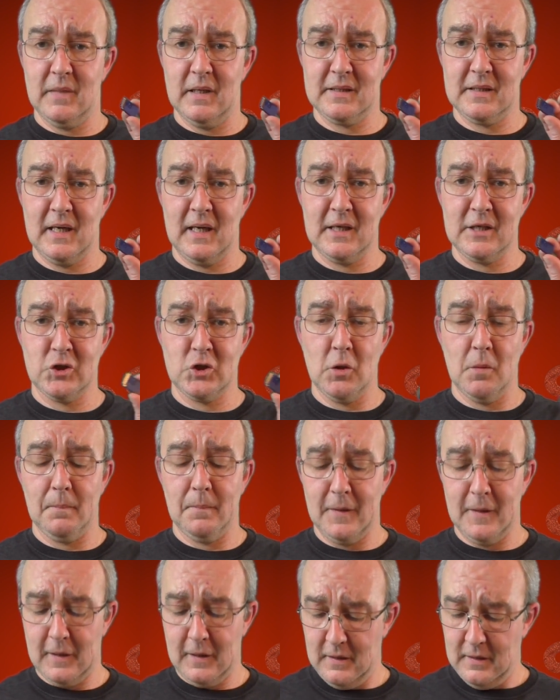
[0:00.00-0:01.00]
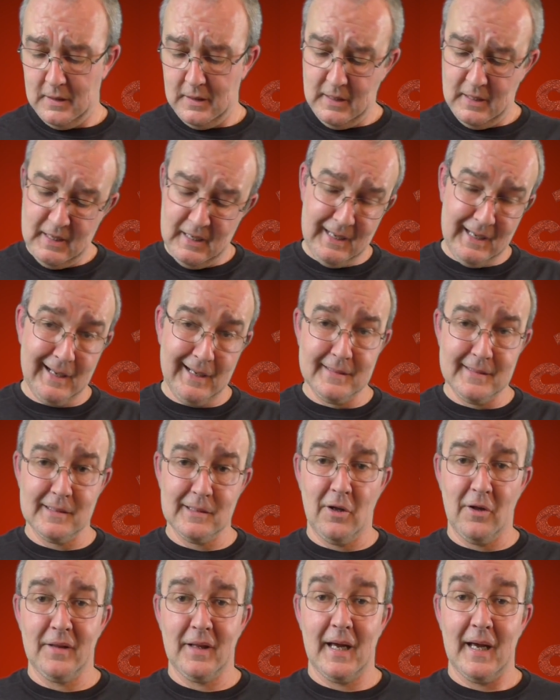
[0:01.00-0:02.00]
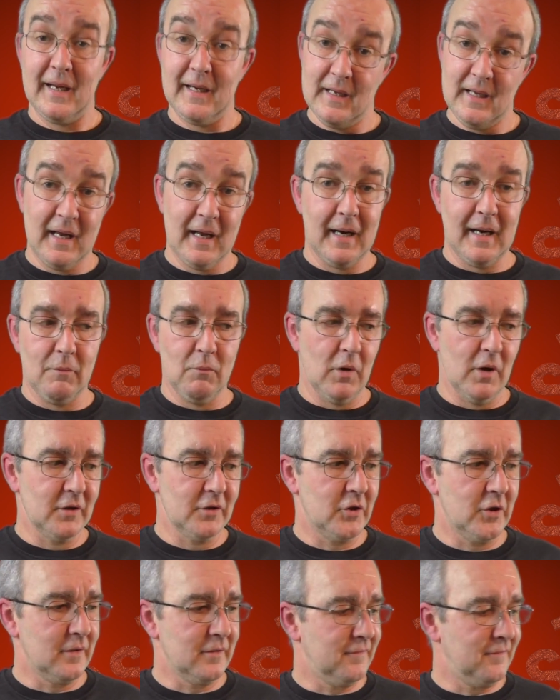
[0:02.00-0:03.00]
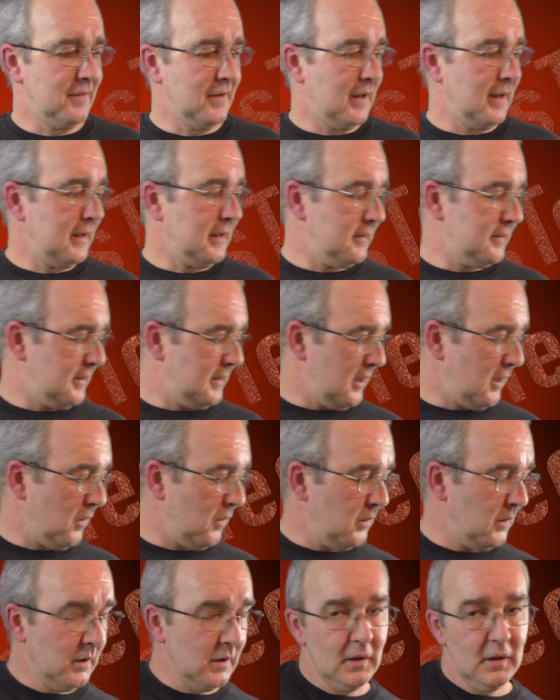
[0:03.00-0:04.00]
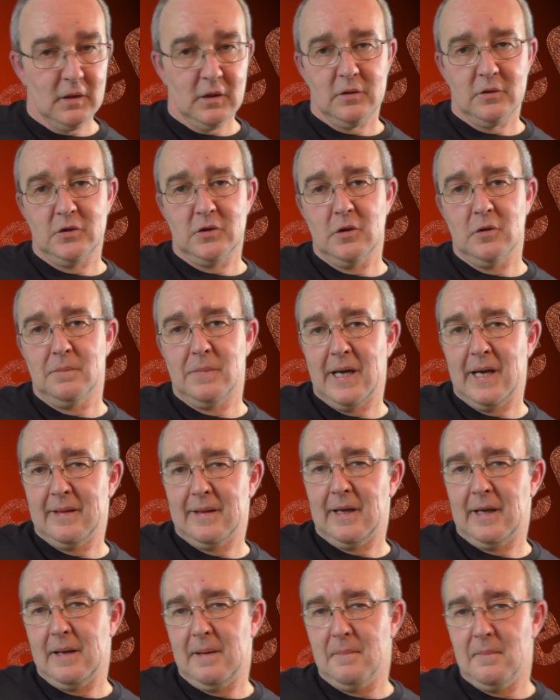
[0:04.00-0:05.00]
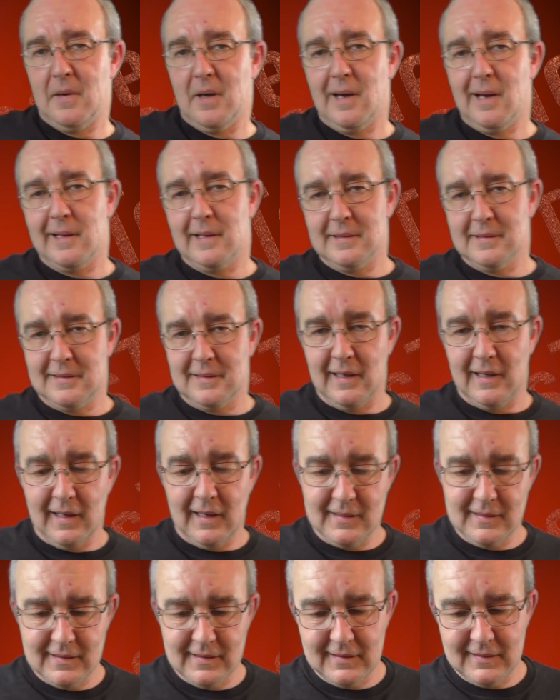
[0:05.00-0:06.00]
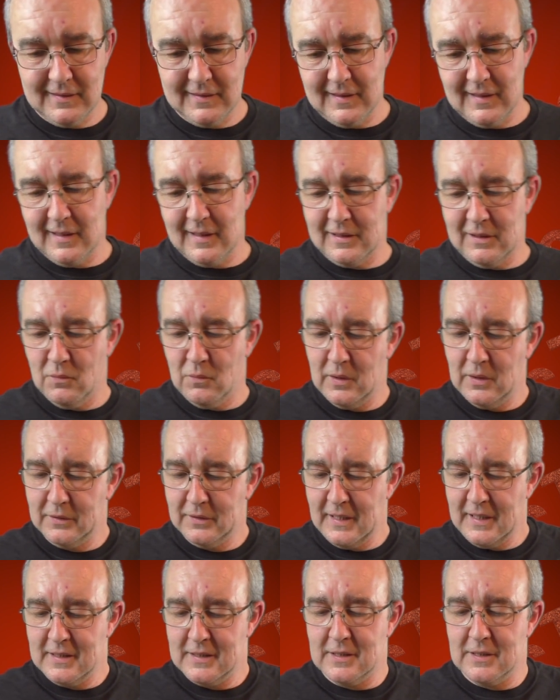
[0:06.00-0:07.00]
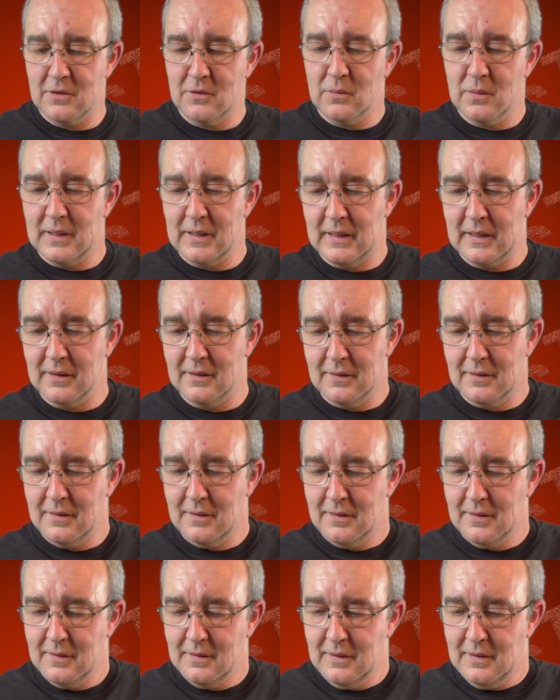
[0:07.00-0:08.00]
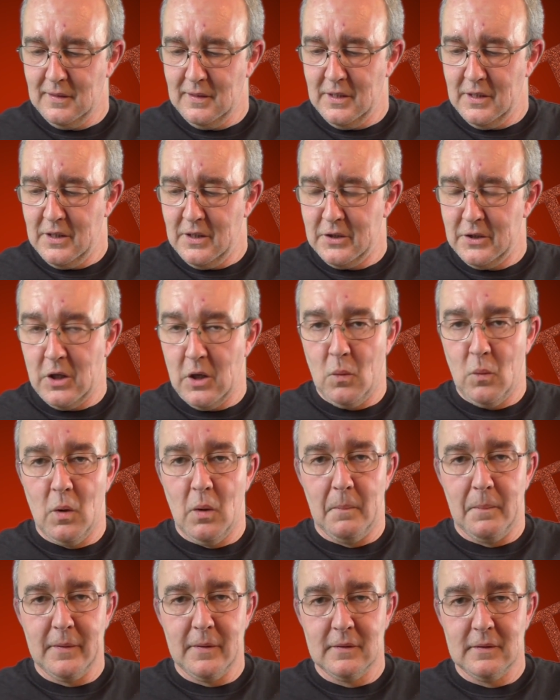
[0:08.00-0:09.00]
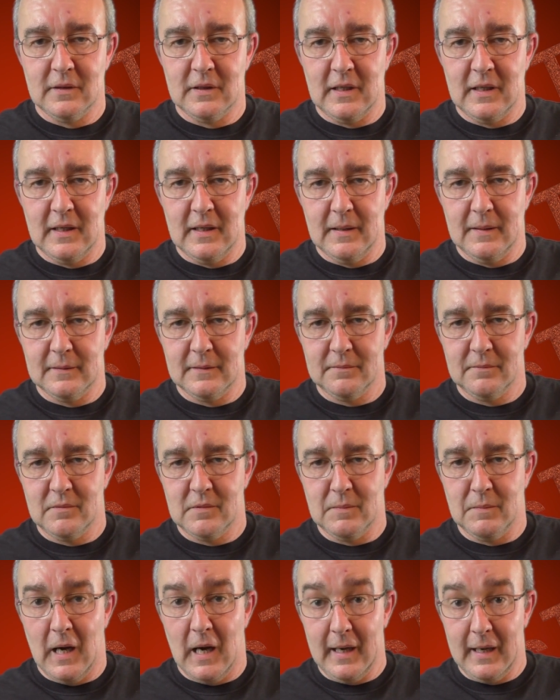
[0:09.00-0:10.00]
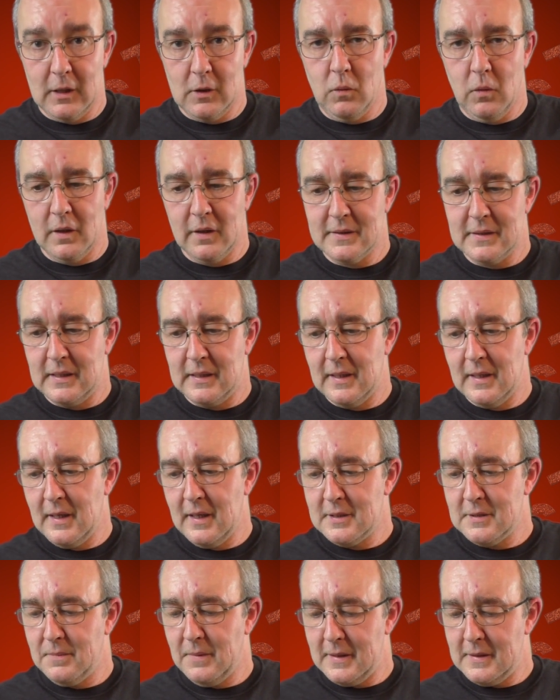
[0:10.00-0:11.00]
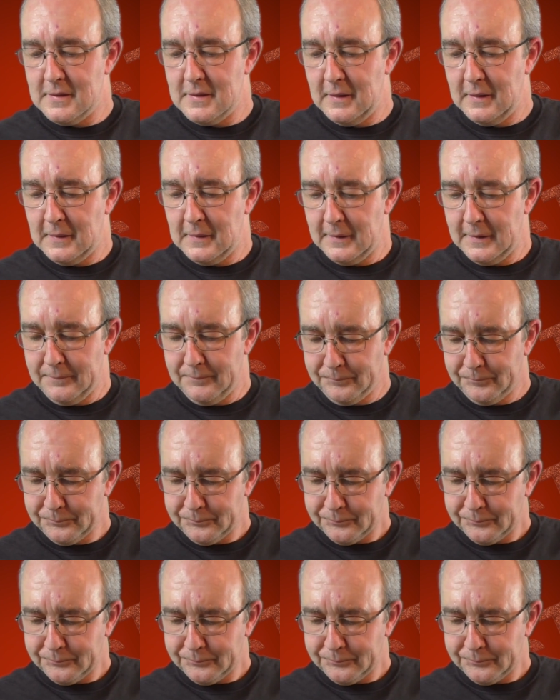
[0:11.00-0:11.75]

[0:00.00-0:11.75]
size jumper and slot that in, and it worked just fine. So do bear that in mind, guys, that you will need to go up to higher quality cards basically.